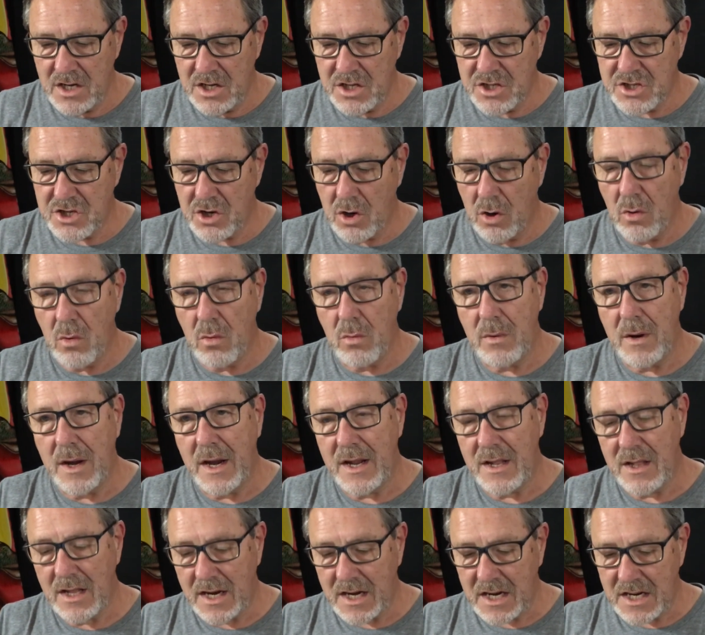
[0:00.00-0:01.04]
So,
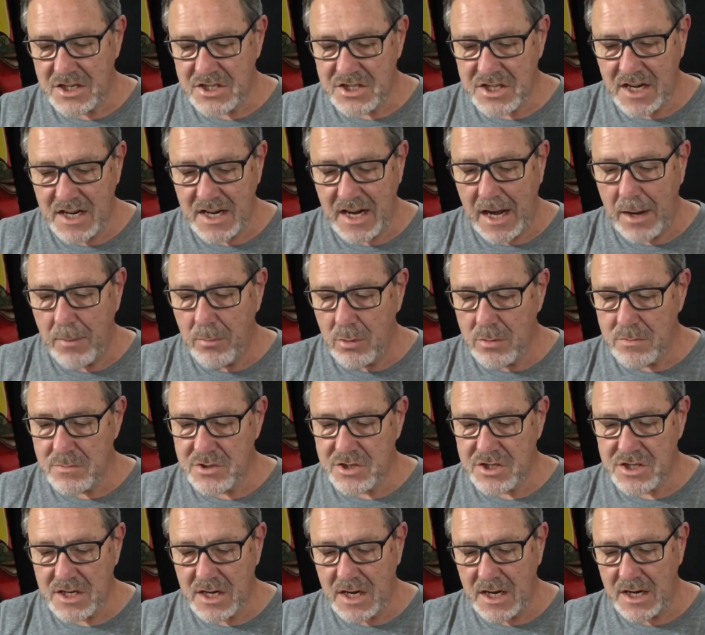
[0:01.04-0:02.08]
and like I said,
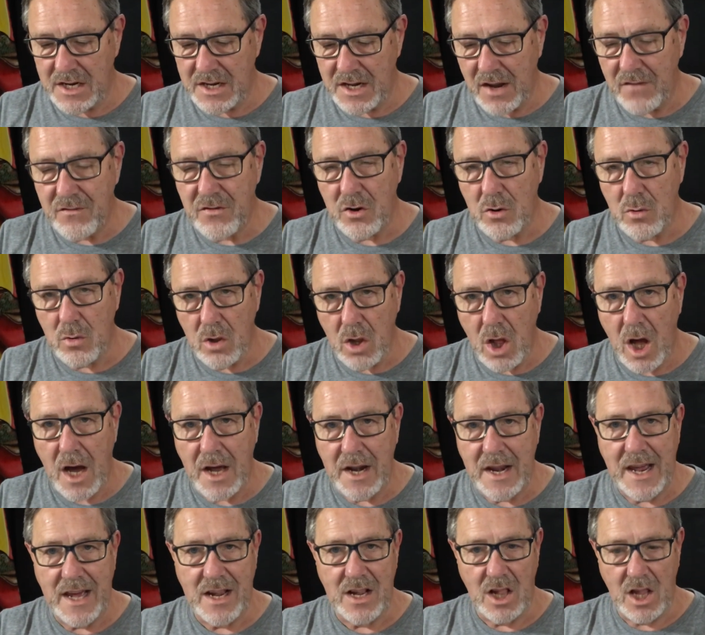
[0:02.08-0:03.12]
Abram's nephew
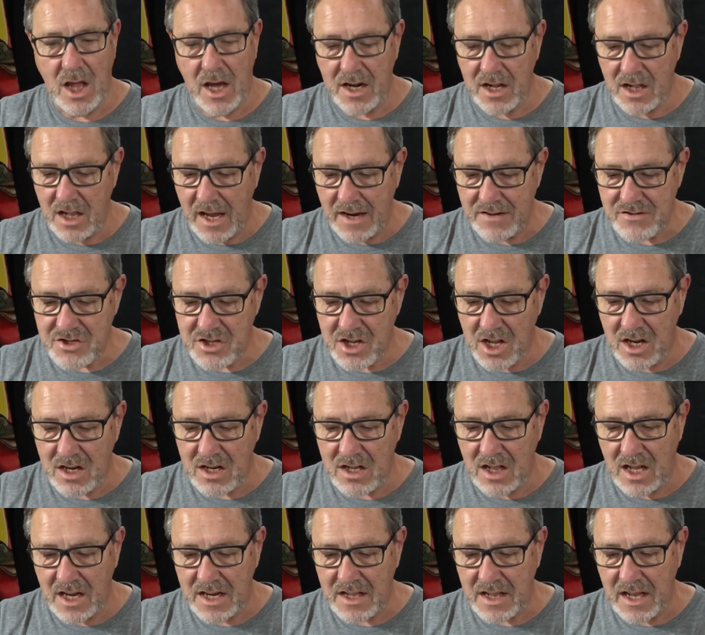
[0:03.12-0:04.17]
Lot had a lot of
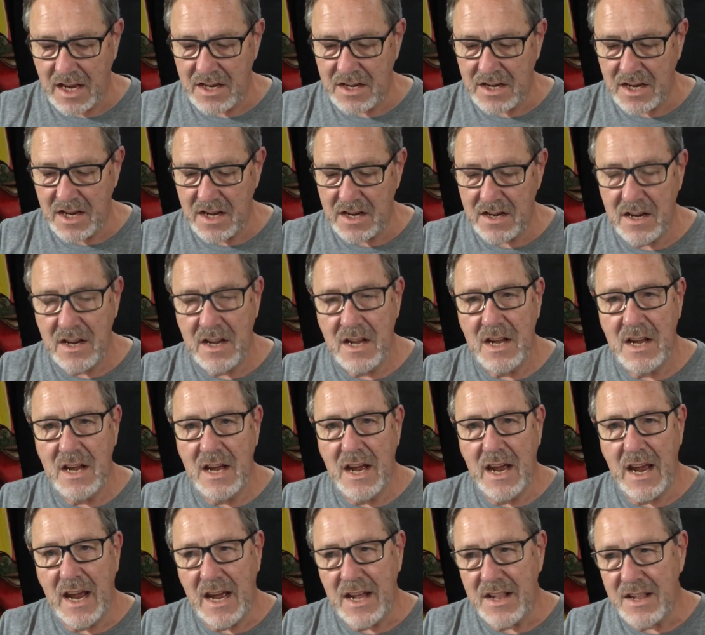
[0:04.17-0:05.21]
livestock like they did,
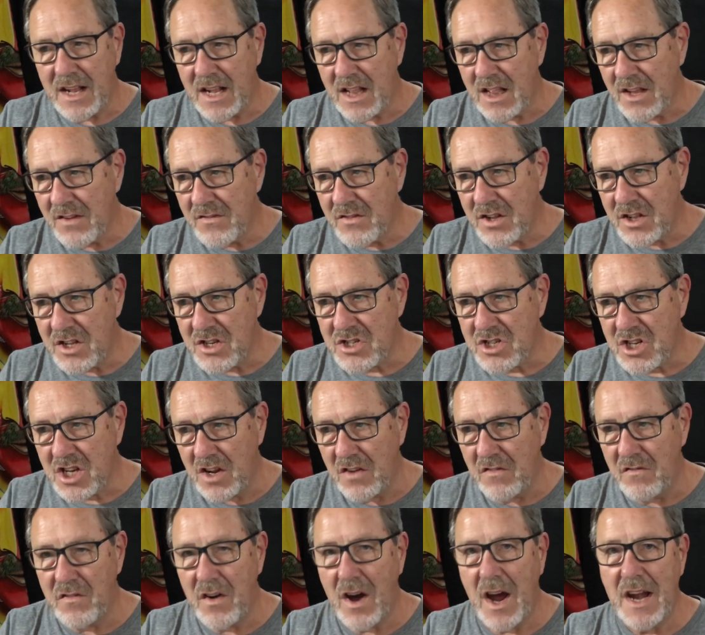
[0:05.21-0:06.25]
and they lived in this
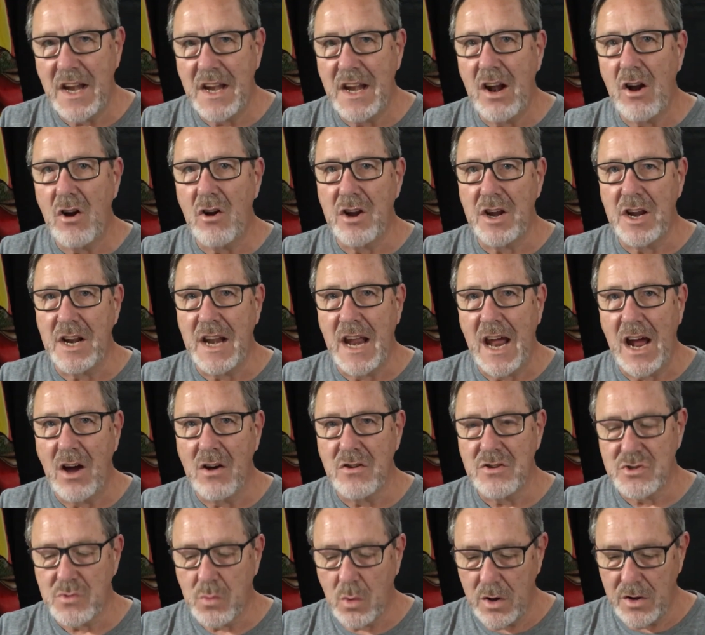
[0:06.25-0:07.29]
confined area
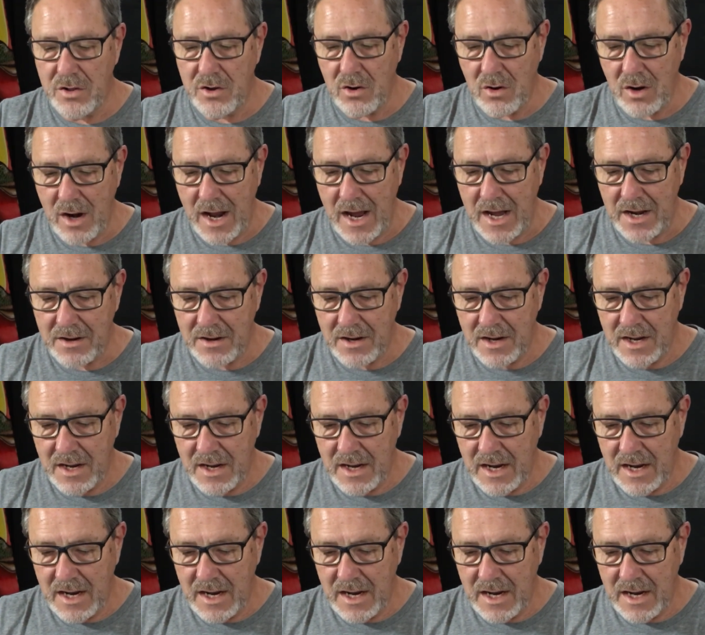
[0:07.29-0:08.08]
now is where they're at.